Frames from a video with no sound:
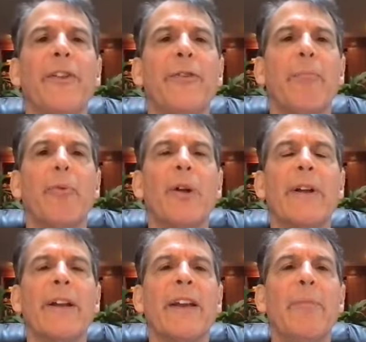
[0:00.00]
this
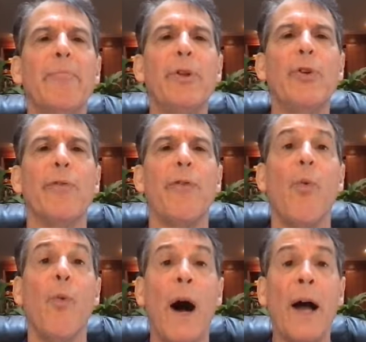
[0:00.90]
brilliant and
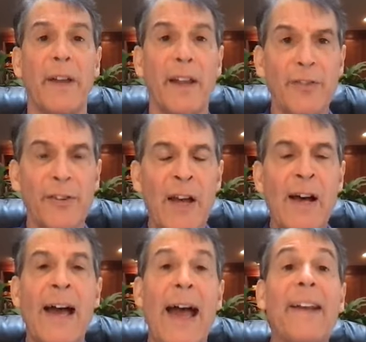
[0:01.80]
beautiful oneness
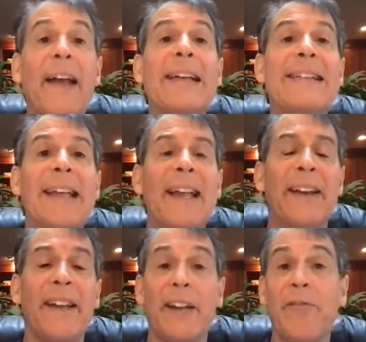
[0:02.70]
and identity.